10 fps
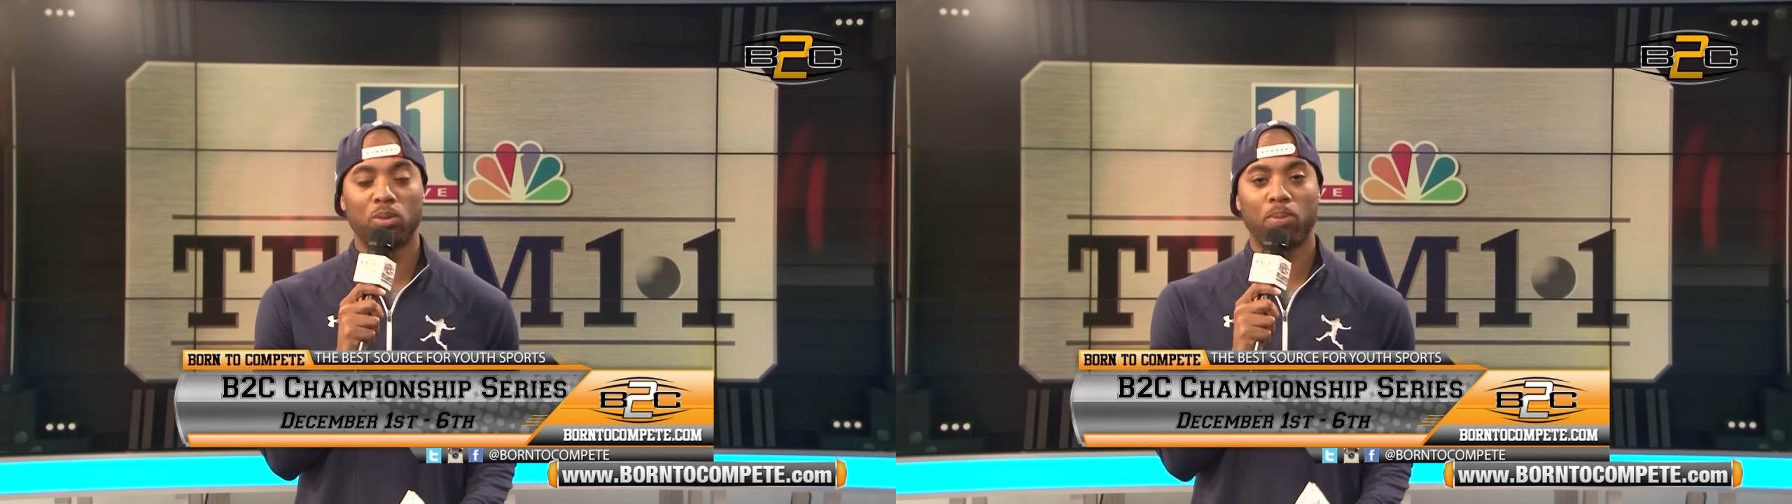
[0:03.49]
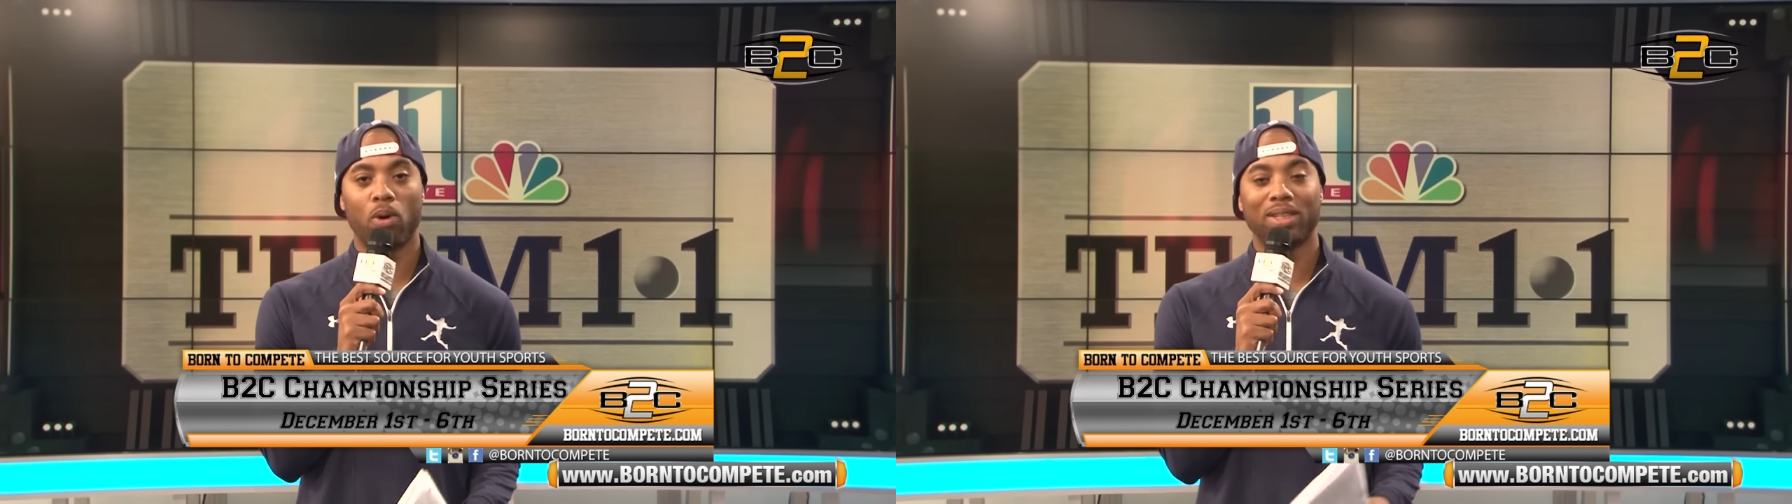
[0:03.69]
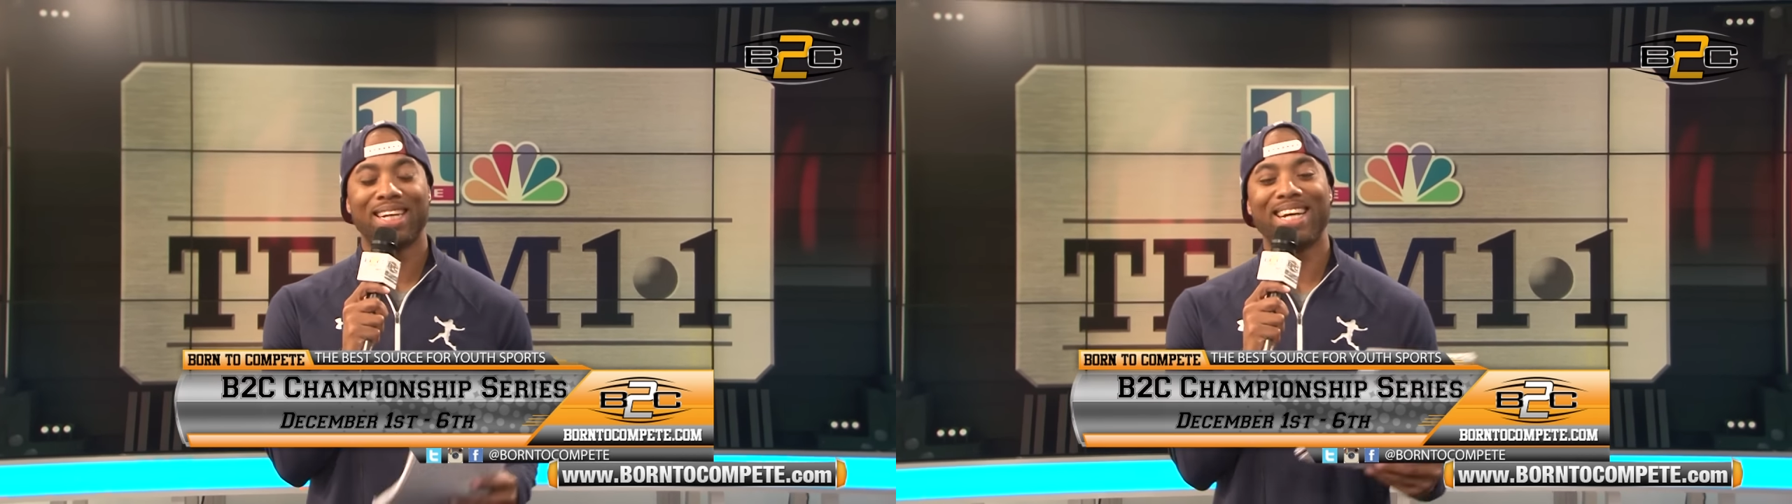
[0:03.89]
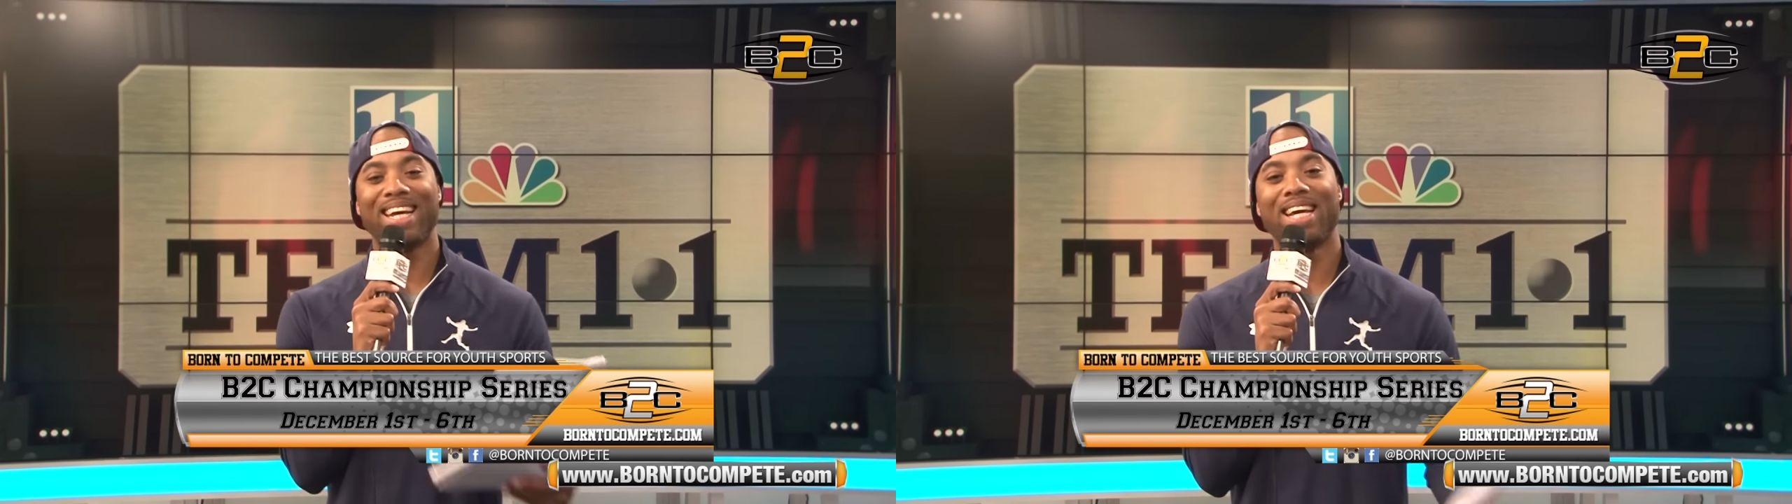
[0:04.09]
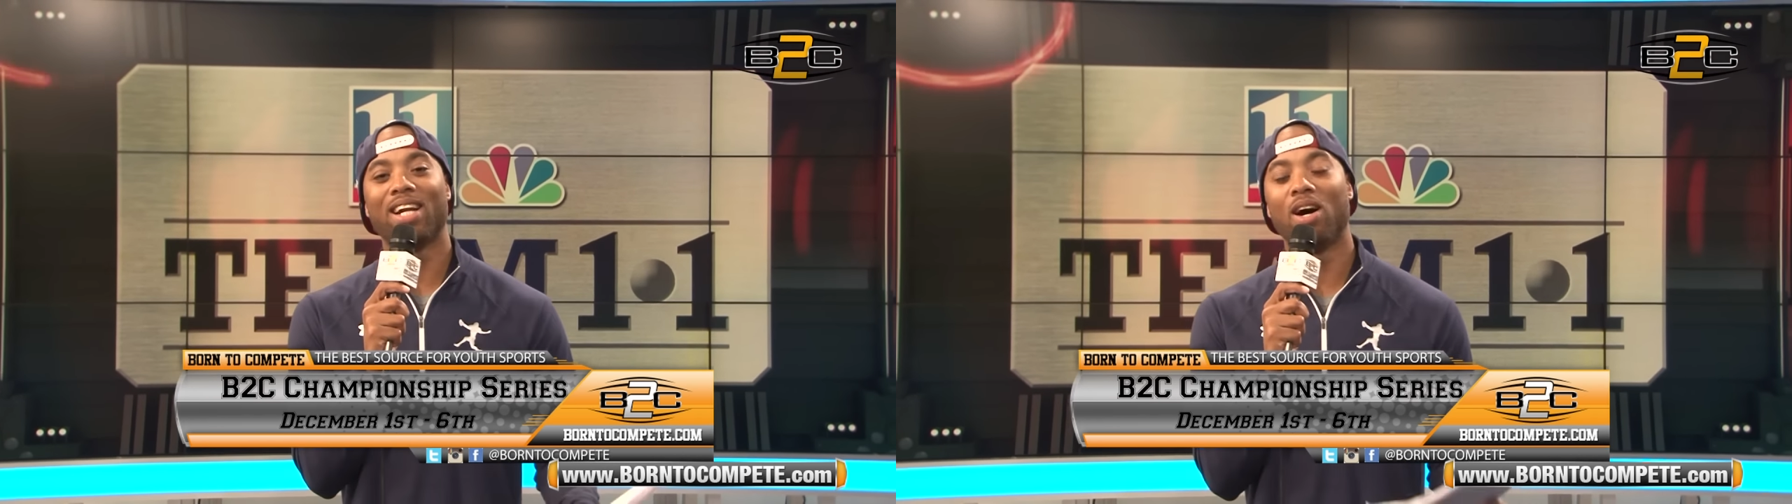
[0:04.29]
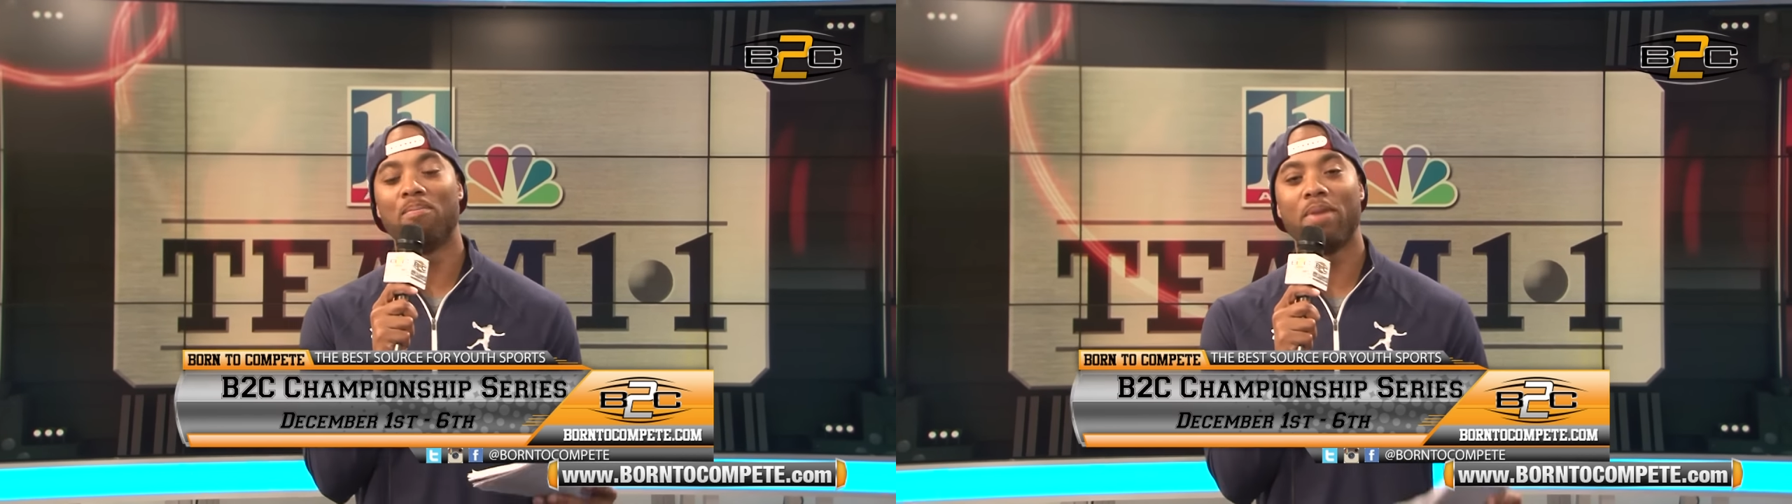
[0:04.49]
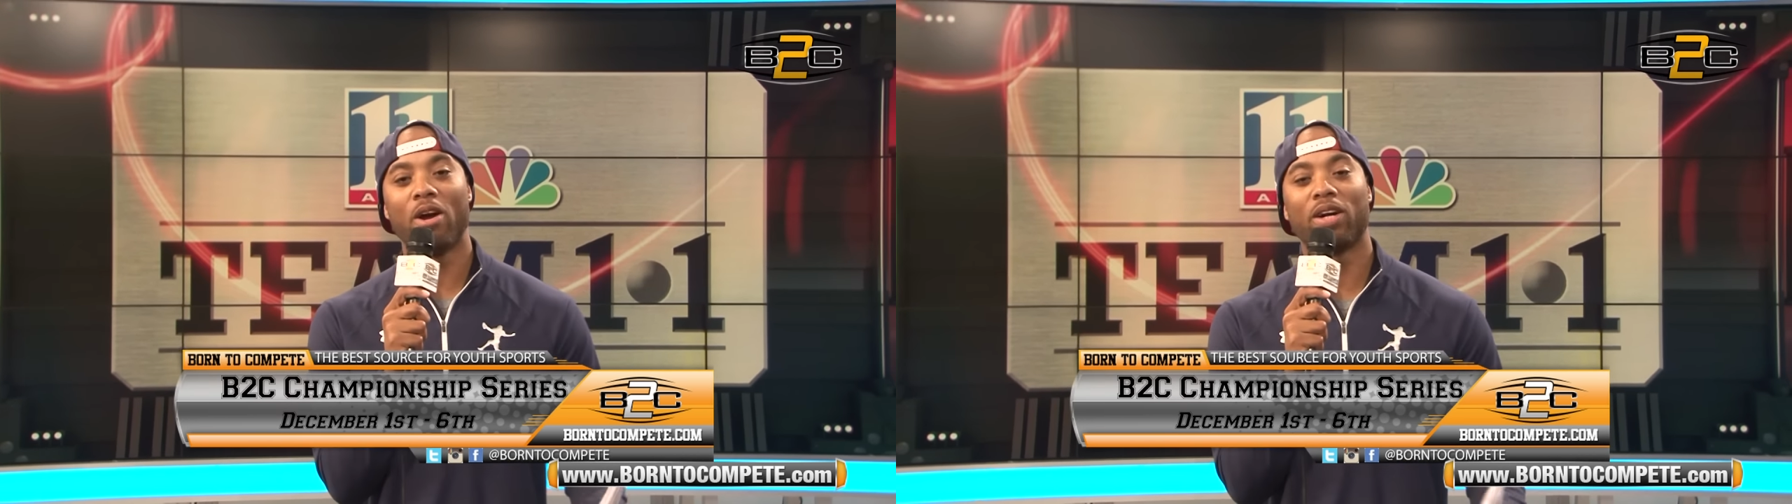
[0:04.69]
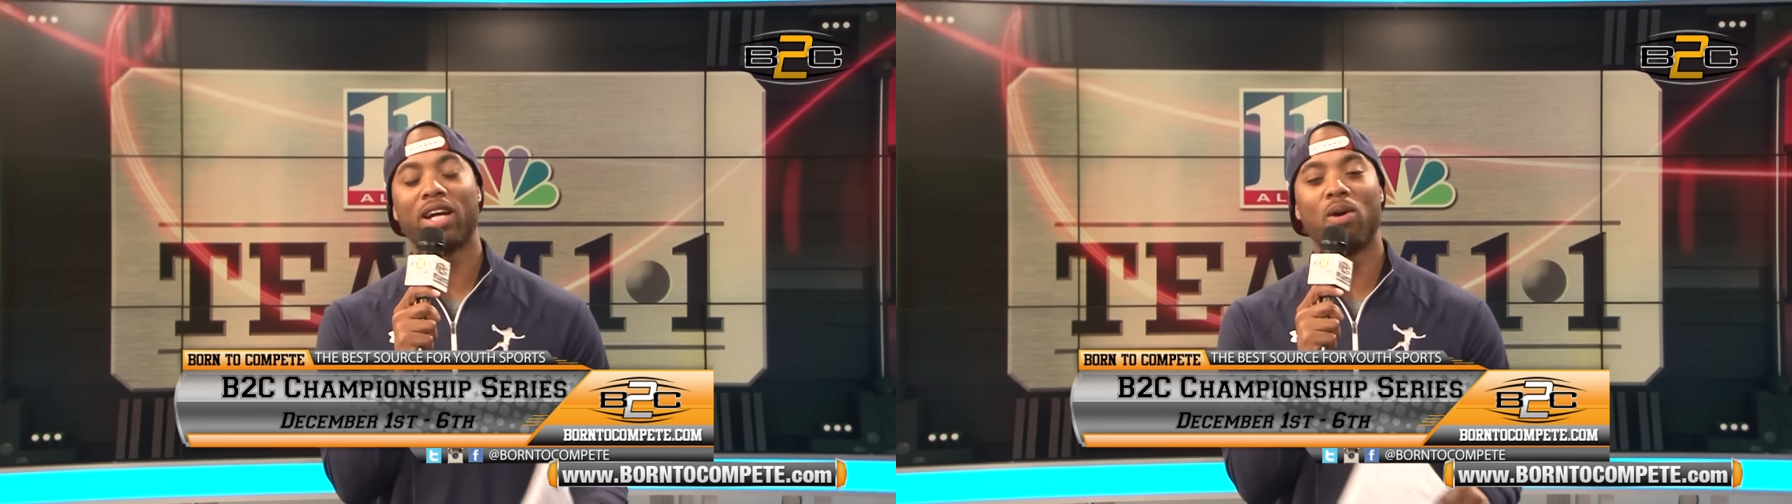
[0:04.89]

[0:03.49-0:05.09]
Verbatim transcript: sports in America.